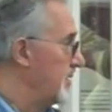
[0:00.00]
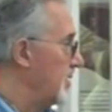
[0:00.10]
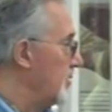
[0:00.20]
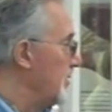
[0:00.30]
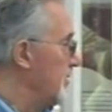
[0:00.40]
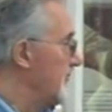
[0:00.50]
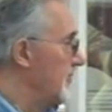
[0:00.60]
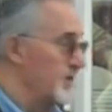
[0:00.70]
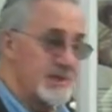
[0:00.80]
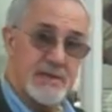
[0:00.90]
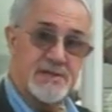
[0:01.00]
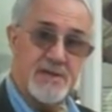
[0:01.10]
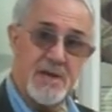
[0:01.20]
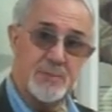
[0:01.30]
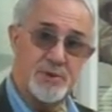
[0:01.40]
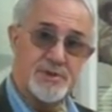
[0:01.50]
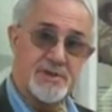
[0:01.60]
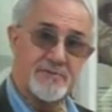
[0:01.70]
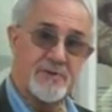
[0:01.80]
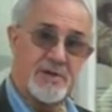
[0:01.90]
They're the first
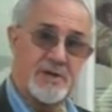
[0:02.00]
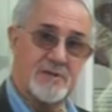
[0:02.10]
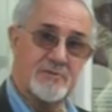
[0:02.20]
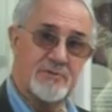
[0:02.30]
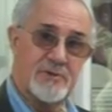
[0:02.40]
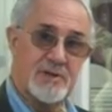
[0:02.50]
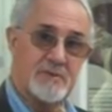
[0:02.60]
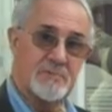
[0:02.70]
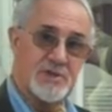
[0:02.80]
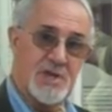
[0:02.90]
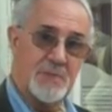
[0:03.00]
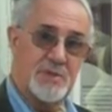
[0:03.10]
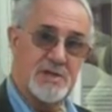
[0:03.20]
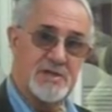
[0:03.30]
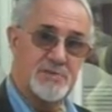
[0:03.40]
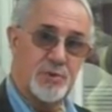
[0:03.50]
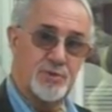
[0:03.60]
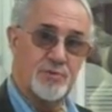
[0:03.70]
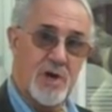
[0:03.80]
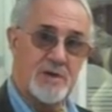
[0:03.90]
examples of Japanese
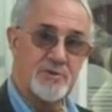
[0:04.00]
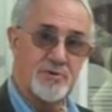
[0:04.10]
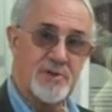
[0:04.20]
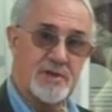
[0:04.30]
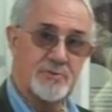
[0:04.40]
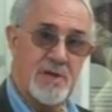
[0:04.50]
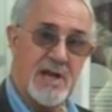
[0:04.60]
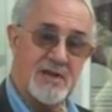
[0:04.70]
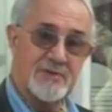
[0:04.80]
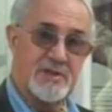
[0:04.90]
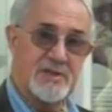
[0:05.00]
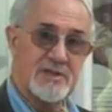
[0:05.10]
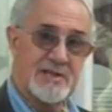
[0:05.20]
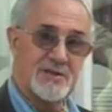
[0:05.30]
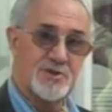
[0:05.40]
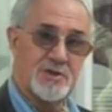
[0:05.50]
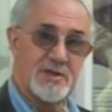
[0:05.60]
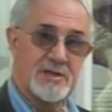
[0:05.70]
bunraku that we have in the collection.